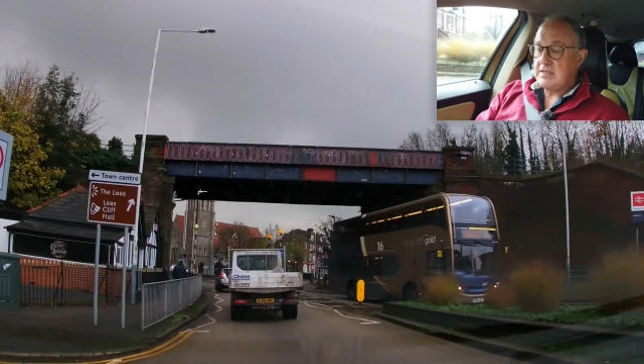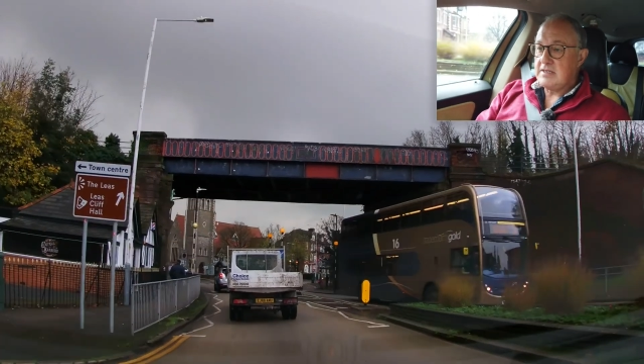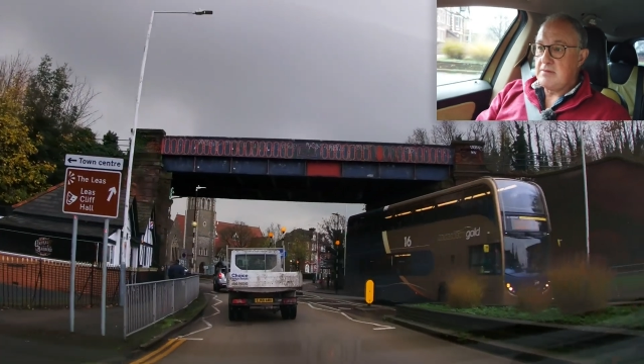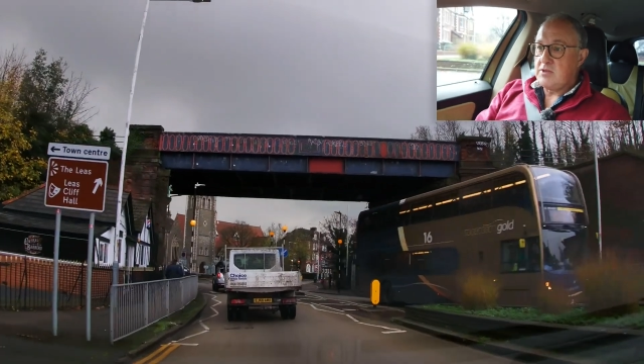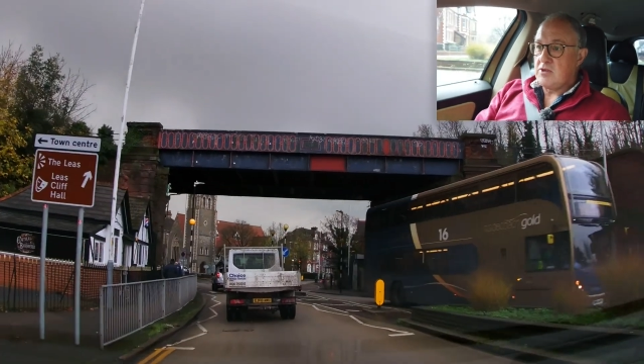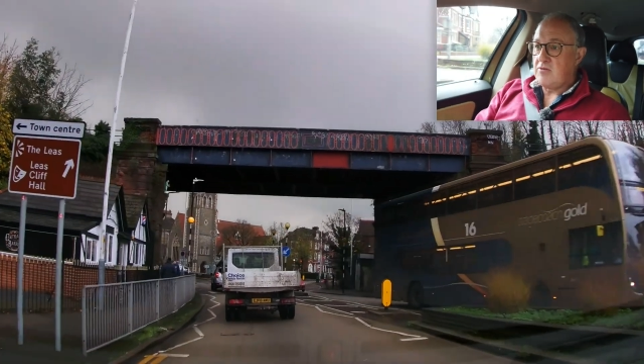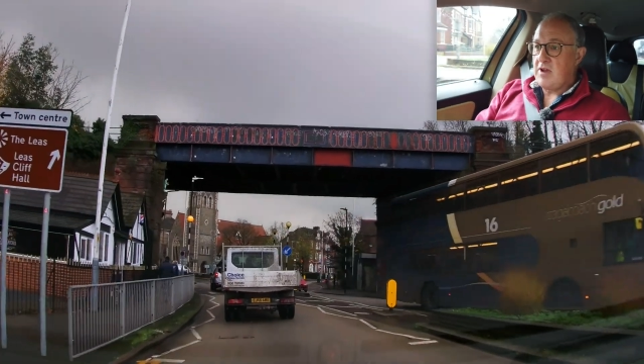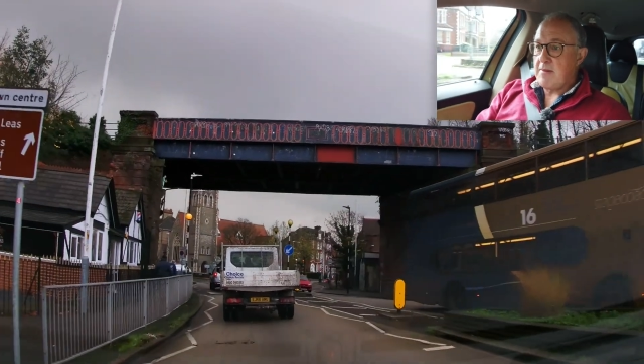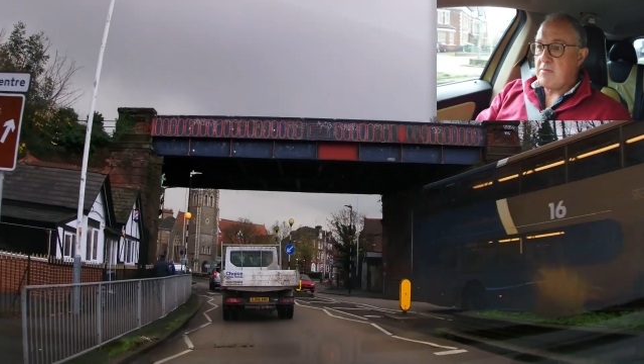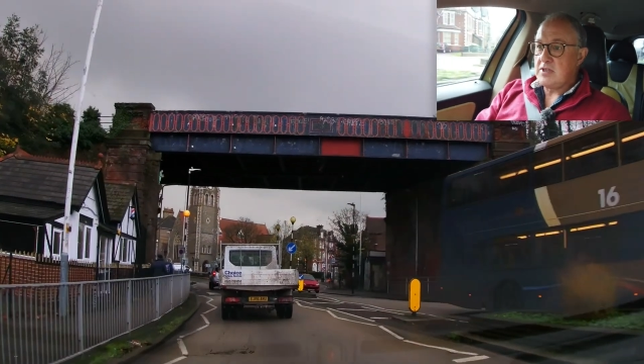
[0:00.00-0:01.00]
it was off
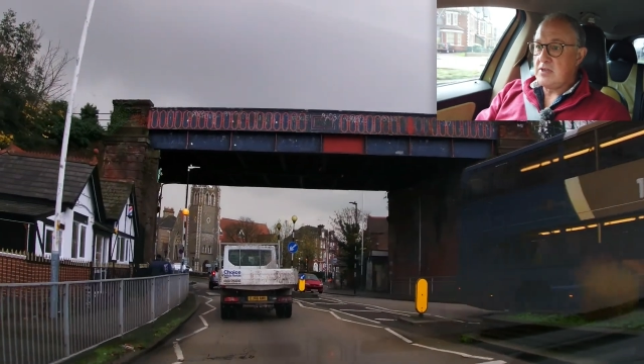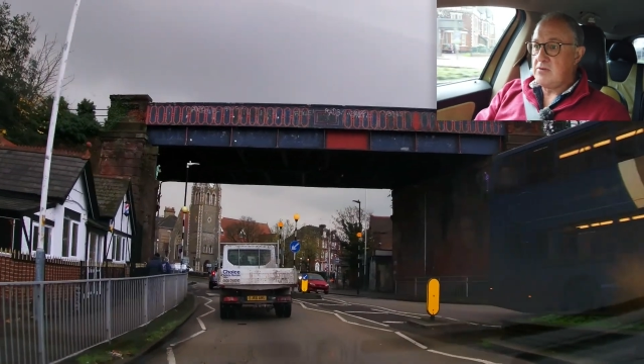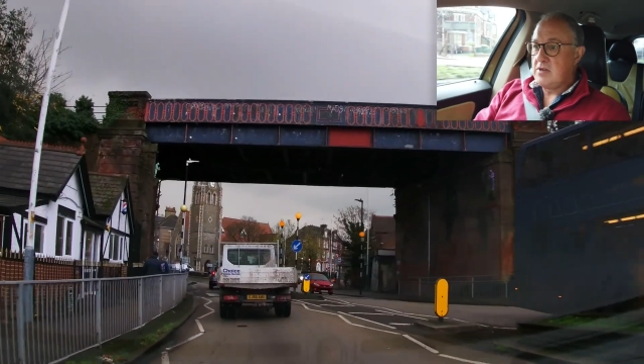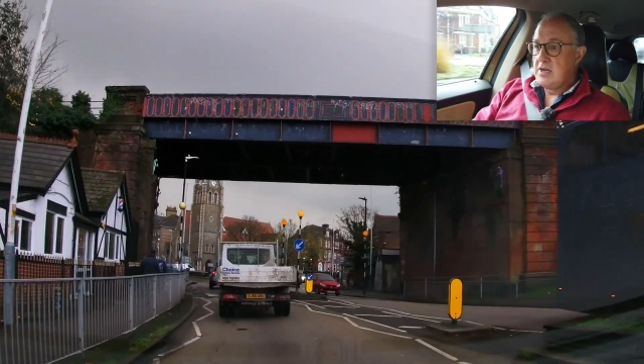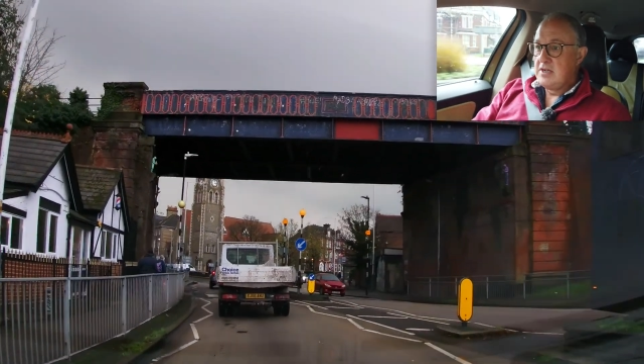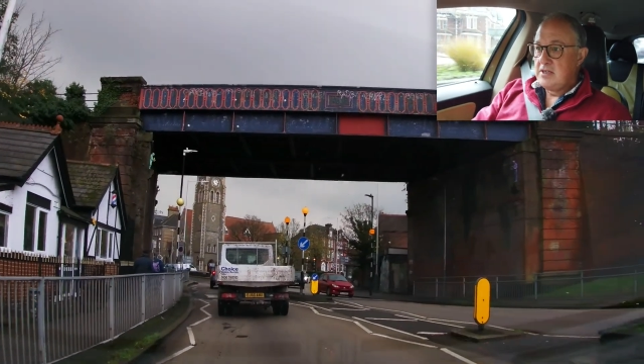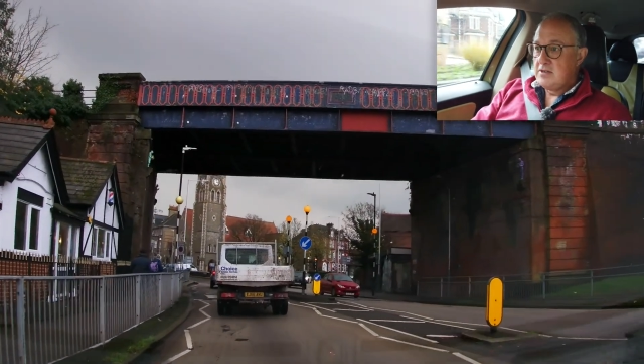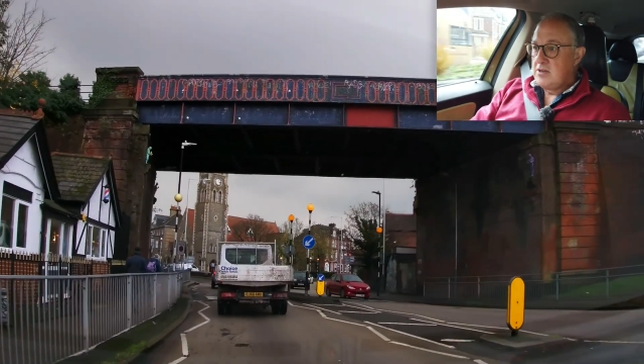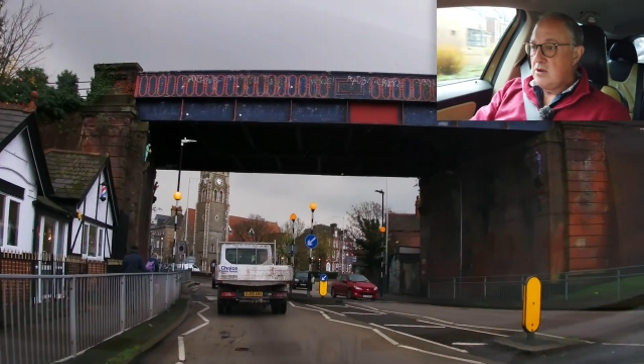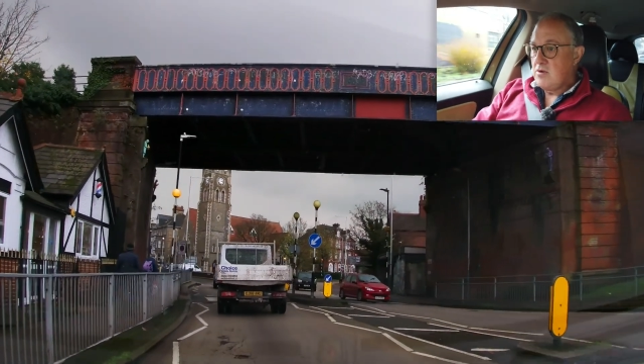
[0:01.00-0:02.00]
camera, so
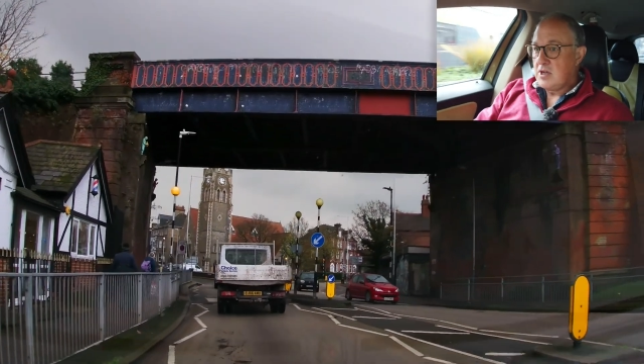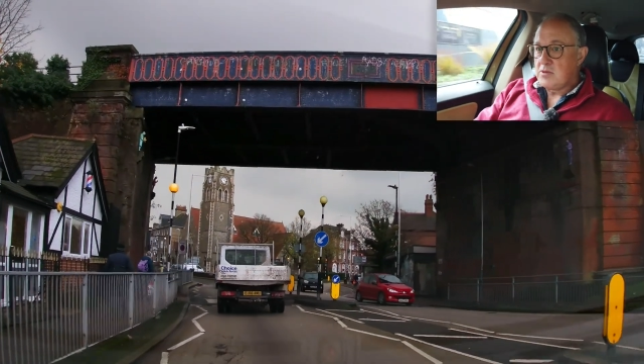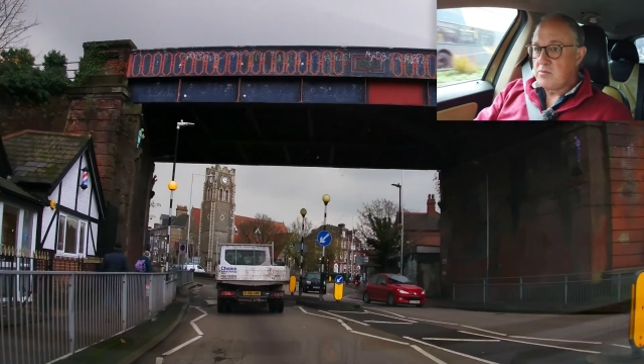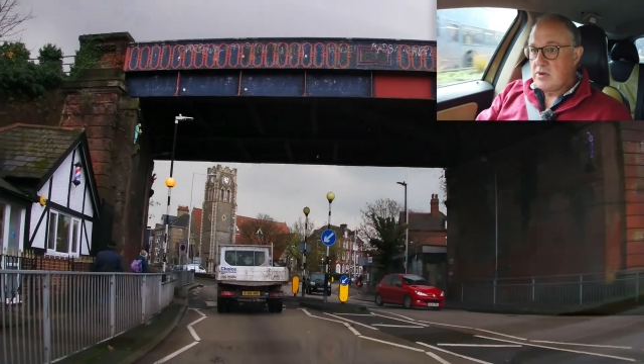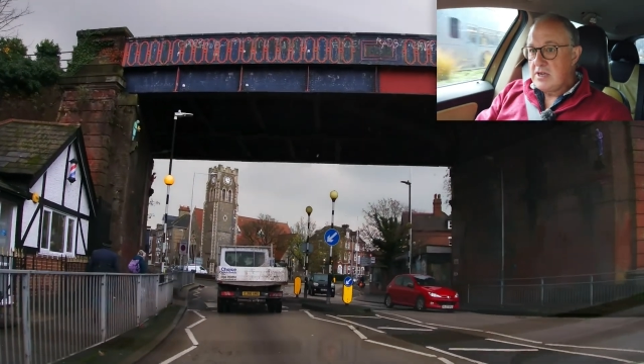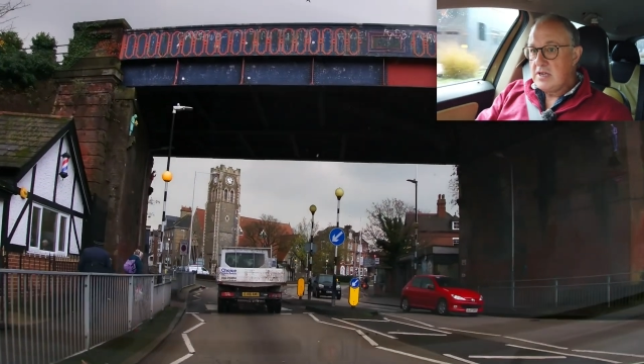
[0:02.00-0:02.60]
no raspberry.